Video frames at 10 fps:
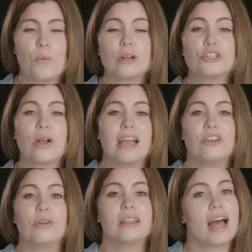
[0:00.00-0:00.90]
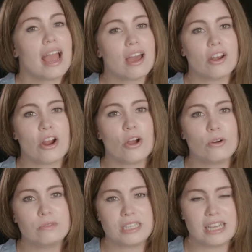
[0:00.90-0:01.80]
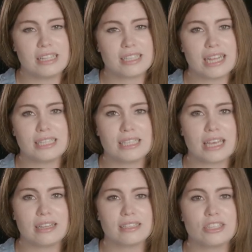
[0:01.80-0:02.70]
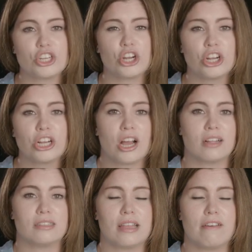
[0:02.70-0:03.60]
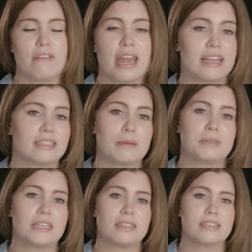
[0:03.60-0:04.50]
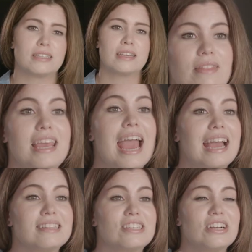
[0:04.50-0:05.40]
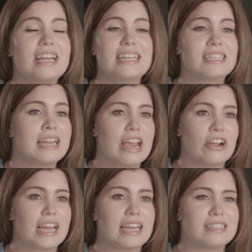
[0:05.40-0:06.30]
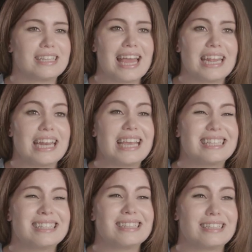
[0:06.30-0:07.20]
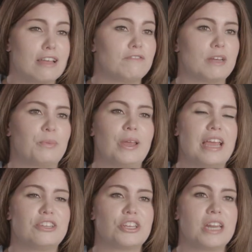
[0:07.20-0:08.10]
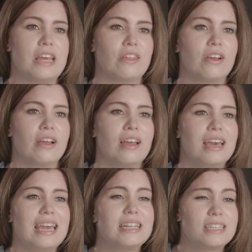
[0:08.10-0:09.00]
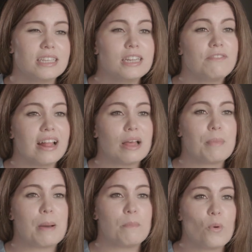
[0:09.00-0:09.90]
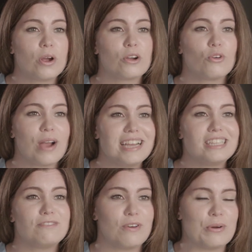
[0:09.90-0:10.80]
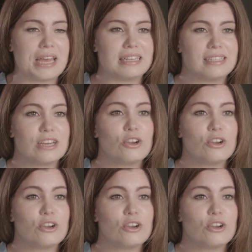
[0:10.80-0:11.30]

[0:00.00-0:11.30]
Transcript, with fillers: We're trying to rely on our own deeds and skills to earn God's love and acceptance. The answer isn't arrogance and it isn't self deprecation either. It's to develop a more Christ focused,